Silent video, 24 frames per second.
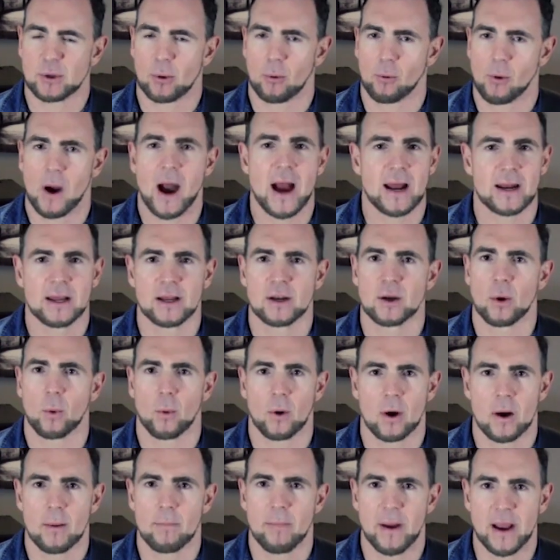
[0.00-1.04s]
right into
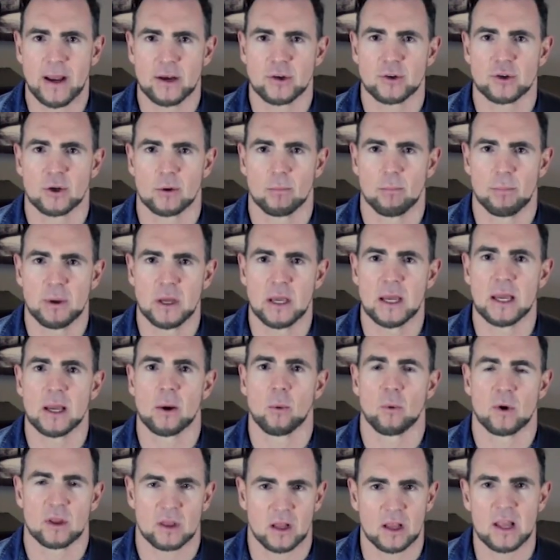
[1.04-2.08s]
where a bass should be
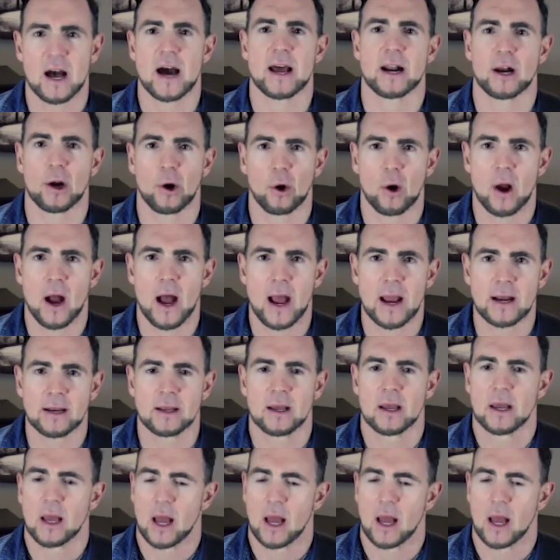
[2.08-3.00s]
with a lot of grind.